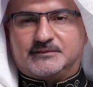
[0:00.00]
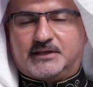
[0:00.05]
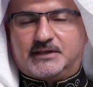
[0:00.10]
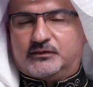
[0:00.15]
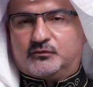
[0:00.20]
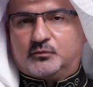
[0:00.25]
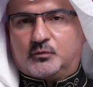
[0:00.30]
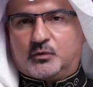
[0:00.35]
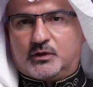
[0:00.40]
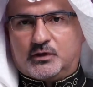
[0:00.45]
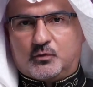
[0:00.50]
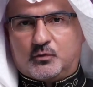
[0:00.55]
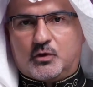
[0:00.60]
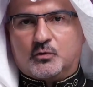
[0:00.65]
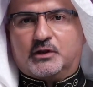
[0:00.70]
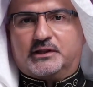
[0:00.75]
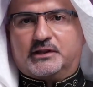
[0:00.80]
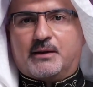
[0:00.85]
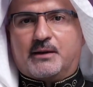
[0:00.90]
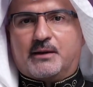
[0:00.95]
Yes, uh, we, we
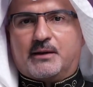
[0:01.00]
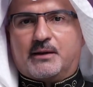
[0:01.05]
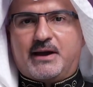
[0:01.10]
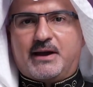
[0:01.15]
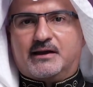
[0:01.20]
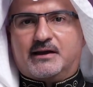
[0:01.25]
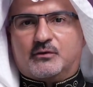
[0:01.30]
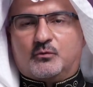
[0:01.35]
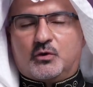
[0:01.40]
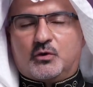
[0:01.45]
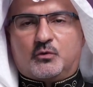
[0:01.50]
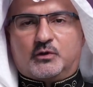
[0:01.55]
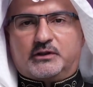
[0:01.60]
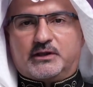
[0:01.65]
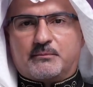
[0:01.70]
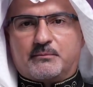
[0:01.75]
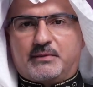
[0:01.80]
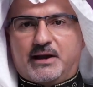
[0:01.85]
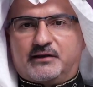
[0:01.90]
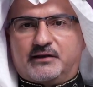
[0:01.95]
will come back. We will
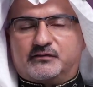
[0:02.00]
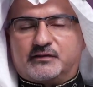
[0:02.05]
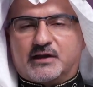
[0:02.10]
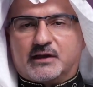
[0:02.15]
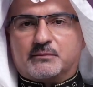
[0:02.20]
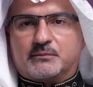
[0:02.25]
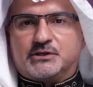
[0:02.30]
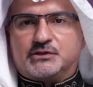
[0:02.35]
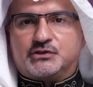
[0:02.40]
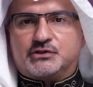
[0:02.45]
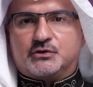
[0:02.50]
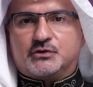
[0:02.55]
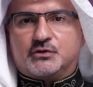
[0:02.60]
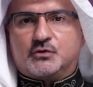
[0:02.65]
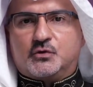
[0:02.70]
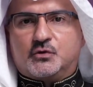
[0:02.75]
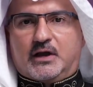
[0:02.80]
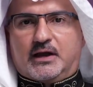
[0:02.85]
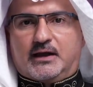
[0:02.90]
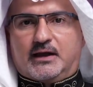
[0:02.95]
come back segment
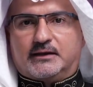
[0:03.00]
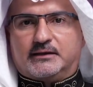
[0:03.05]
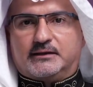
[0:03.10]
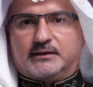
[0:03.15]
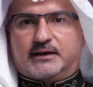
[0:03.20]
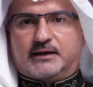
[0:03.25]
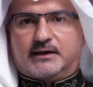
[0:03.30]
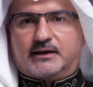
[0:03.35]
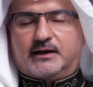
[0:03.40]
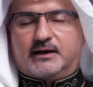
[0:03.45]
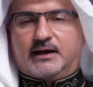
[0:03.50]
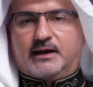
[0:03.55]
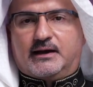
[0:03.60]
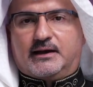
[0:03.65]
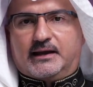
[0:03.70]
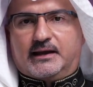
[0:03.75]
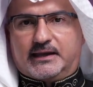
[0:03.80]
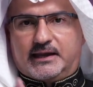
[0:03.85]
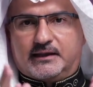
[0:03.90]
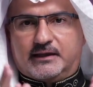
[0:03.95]
two. And uh,
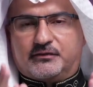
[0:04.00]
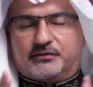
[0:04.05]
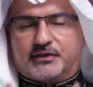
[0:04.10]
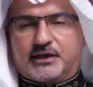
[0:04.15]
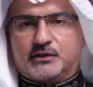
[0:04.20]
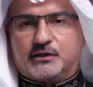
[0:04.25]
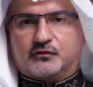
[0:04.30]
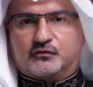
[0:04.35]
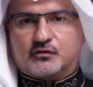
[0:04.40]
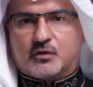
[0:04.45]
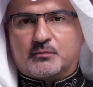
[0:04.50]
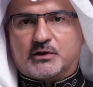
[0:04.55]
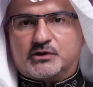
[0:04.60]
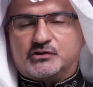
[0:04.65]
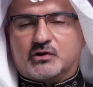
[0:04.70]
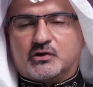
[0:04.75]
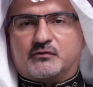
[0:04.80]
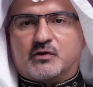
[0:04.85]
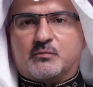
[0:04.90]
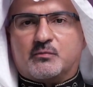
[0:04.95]
uh, again, thank you so
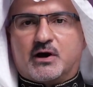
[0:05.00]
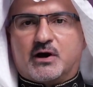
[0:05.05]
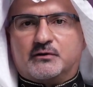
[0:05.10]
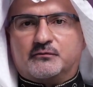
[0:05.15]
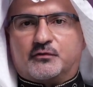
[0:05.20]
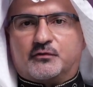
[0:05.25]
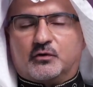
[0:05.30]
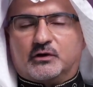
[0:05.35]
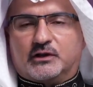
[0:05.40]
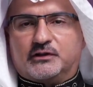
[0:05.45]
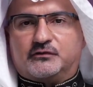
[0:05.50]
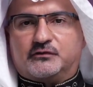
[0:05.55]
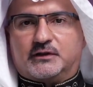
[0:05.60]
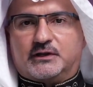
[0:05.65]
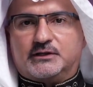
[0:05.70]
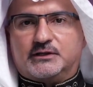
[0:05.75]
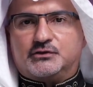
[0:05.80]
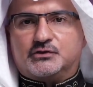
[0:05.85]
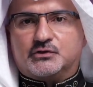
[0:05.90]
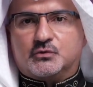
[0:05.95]
much, everyone, for
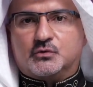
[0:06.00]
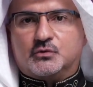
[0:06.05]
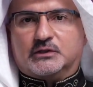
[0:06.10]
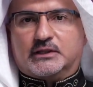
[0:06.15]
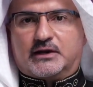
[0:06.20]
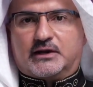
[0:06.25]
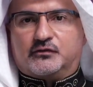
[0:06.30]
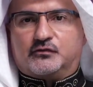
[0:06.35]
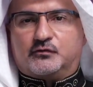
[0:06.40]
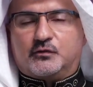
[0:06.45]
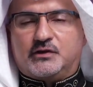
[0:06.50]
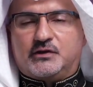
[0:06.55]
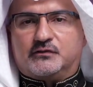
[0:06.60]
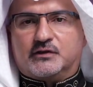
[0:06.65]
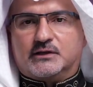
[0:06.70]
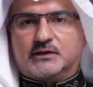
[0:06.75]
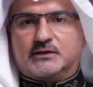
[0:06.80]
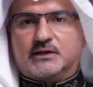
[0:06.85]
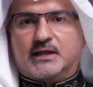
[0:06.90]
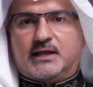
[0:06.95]
listening to Let Us
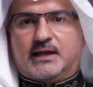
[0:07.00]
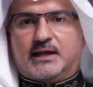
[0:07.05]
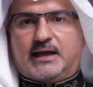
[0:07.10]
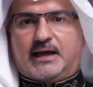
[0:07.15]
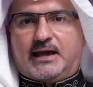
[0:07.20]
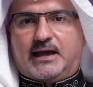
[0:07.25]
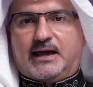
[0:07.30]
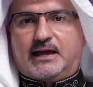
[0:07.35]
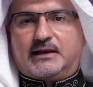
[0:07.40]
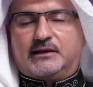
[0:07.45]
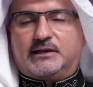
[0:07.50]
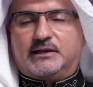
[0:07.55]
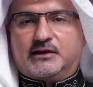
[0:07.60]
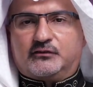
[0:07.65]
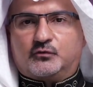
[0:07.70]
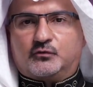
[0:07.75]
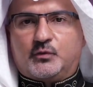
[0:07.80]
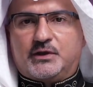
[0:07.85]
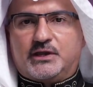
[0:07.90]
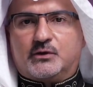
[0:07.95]
Reason. And
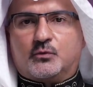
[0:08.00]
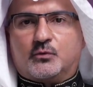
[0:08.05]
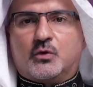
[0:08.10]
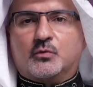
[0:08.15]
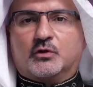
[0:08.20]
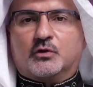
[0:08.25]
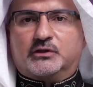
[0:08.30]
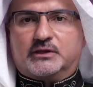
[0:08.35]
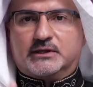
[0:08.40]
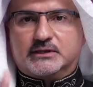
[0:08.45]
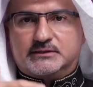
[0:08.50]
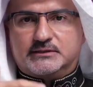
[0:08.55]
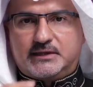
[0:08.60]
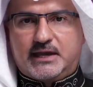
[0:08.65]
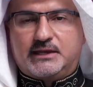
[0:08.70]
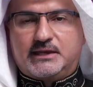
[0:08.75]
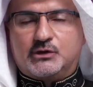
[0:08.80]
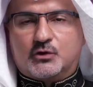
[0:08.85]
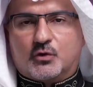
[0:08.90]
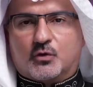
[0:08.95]
next week, we will
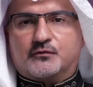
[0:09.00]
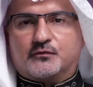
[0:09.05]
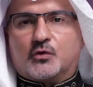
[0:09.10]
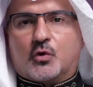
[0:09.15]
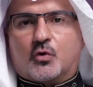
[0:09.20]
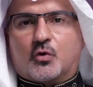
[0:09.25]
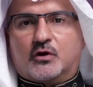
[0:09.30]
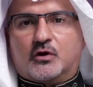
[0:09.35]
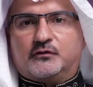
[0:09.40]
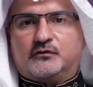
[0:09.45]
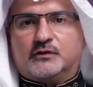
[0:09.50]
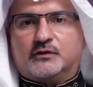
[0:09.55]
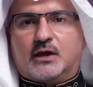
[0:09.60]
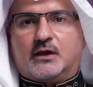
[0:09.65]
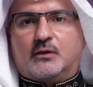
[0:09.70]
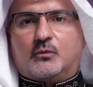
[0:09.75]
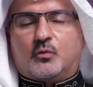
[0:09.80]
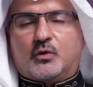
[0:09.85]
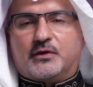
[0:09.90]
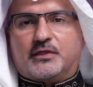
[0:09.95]
continue, of course,
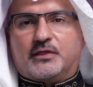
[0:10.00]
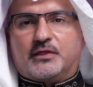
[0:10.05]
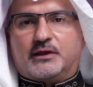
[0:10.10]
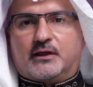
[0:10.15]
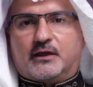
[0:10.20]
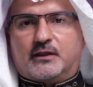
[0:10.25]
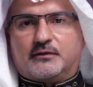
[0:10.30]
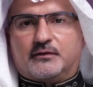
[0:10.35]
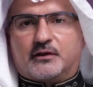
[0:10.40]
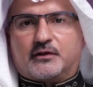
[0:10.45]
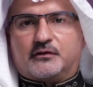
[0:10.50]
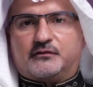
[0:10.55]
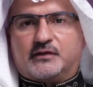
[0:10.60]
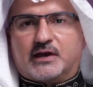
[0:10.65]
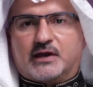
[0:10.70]
with an- another